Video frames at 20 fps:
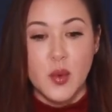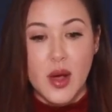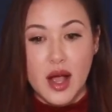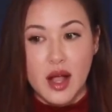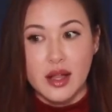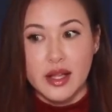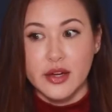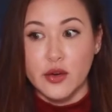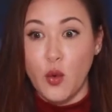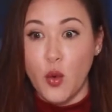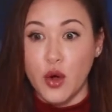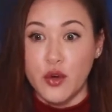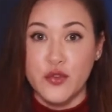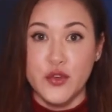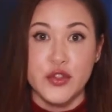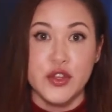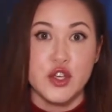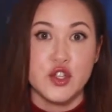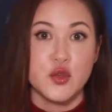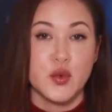Well, in order
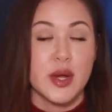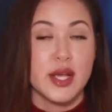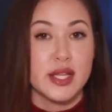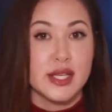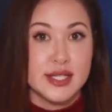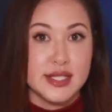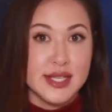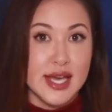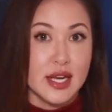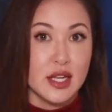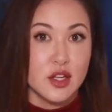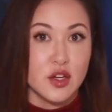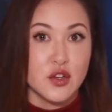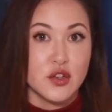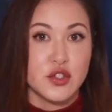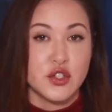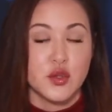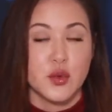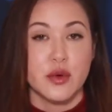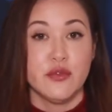for the Israeli
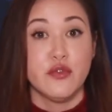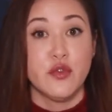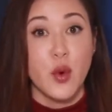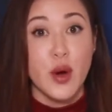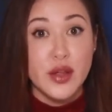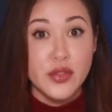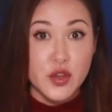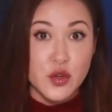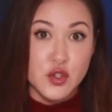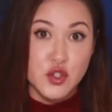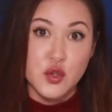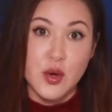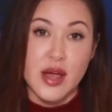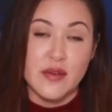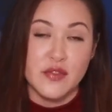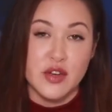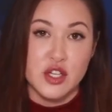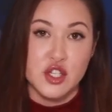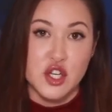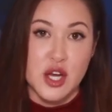settlers to avoid those
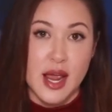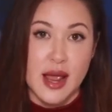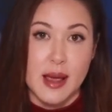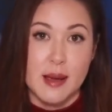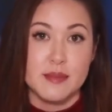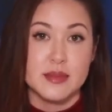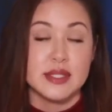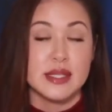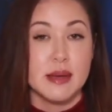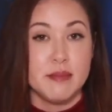traffic jams,